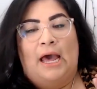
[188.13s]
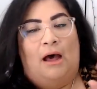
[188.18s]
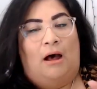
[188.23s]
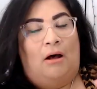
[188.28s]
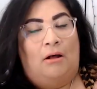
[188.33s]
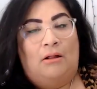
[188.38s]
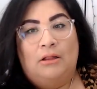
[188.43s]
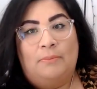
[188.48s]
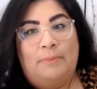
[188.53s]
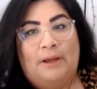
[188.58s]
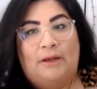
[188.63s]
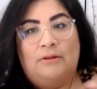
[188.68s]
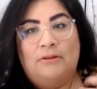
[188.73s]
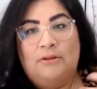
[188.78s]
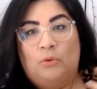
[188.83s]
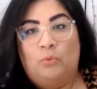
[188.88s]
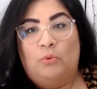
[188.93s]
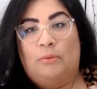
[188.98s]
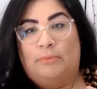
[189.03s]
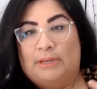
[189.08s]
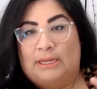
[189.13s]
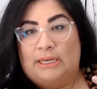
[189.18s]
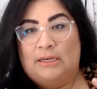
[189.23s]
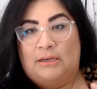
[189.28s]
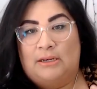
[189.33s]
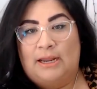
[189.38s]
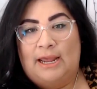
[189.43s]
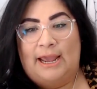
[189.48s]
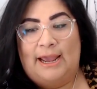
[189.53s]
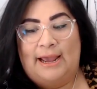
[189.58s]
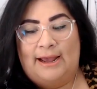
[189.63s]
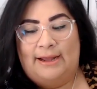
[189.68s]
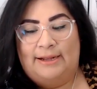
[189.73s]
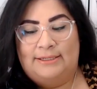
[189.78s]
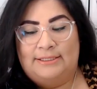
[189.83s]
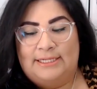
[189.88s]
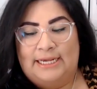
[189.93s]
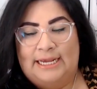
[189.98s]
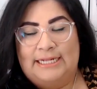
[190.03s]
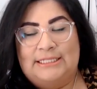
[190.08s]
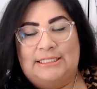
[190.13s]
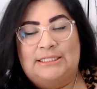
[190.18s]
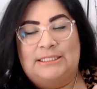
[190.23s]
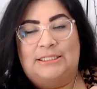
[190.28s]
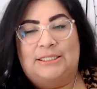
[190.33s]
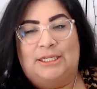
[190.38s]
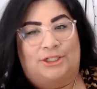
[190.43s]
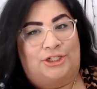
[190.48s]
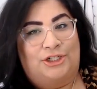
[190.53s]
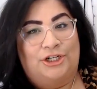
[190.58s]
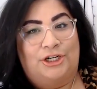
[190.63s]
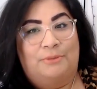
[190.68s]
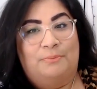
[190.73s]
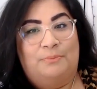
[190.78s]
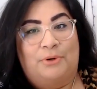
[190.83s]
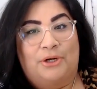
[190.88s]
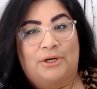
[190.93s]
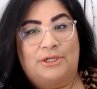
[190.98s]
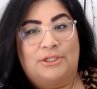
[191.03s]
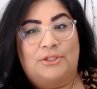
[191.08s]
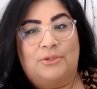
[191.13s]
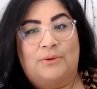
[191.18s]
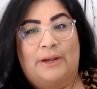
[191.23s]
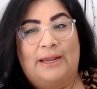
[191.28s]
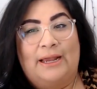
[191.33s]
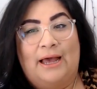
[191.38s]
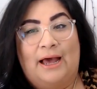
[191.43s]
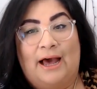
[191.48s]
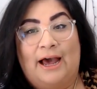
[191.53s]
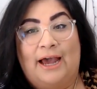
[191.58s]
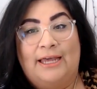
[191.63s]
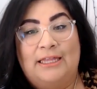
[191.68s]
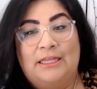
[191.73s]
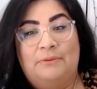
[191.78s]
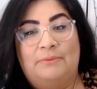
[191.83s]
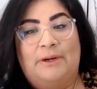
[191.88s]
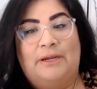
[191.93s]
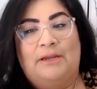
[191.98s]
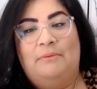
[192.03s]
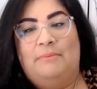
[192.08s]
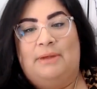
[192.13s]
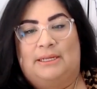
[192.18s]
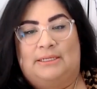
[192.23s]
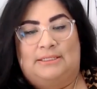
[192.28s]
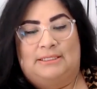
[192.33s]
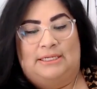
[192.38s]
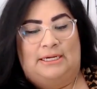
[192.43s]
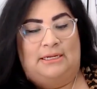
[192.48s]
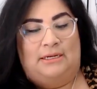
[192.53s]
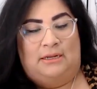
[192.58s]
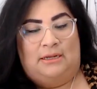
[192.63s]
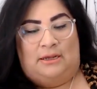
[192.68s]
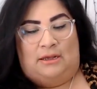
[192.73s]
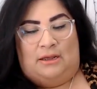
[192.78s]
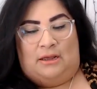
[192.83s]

all about the woman, and it's such a good book. So I highly recommend it.